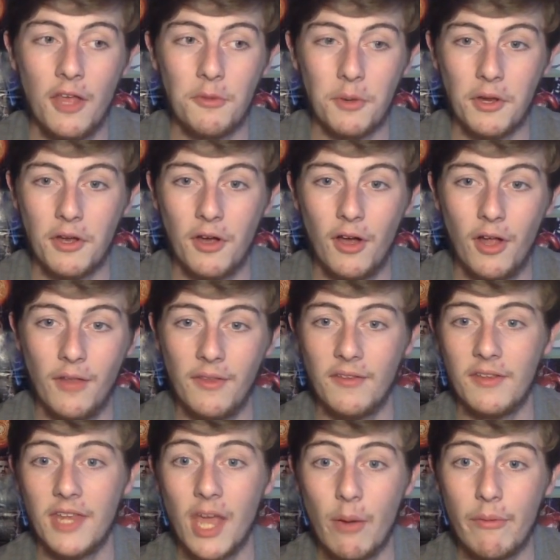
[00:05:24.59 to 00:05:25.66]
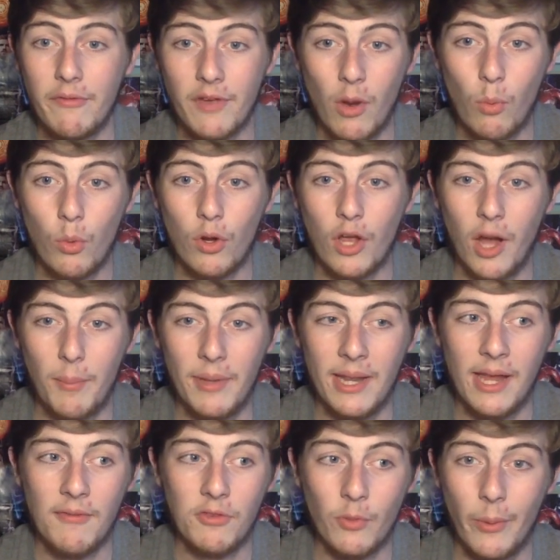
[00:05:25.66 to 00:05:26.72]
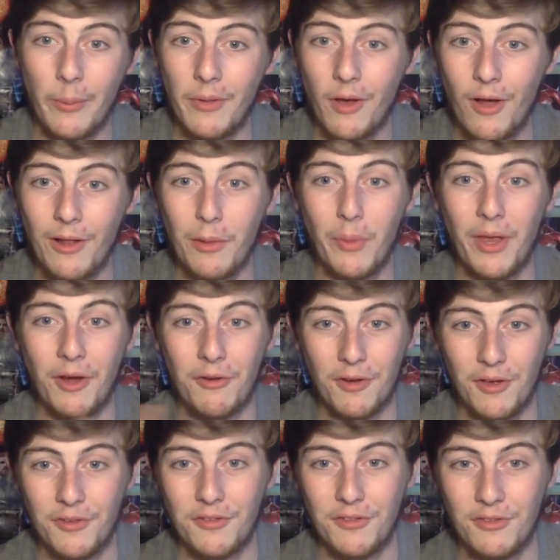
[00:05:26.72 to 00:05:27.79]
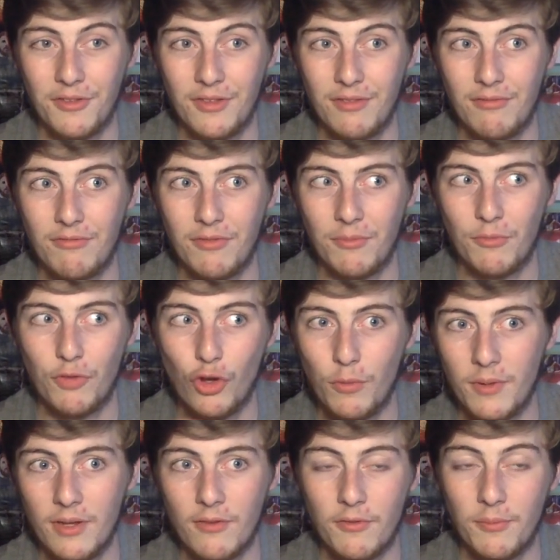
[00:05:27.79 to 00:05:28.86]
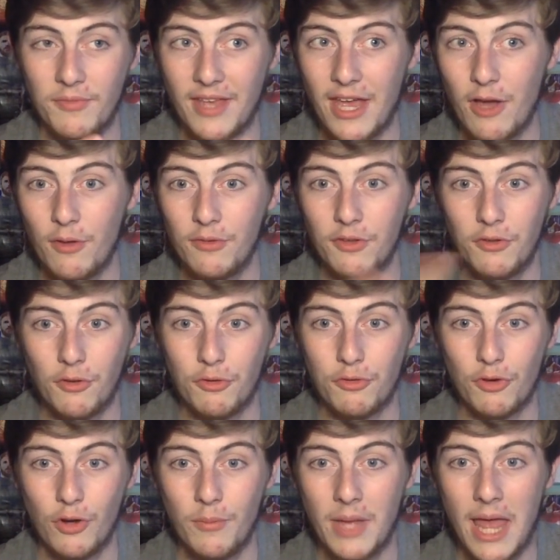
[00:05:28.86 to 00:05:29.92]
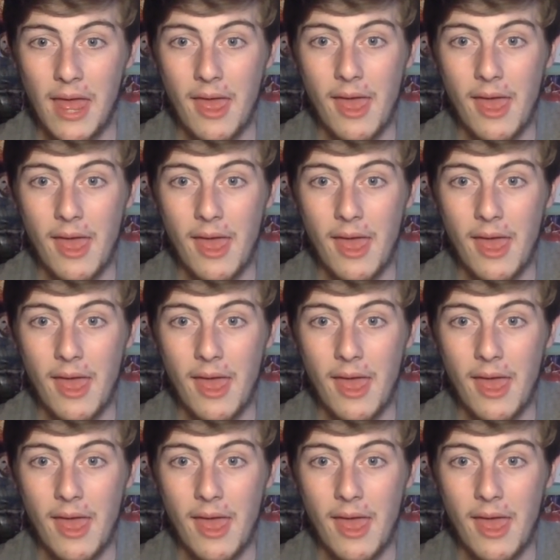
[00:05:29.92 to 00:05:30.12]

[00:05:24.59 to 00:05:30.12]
So I called and said, yeah, we've got one copy left. So I went all the way across from Dublin, from town to Dundrum.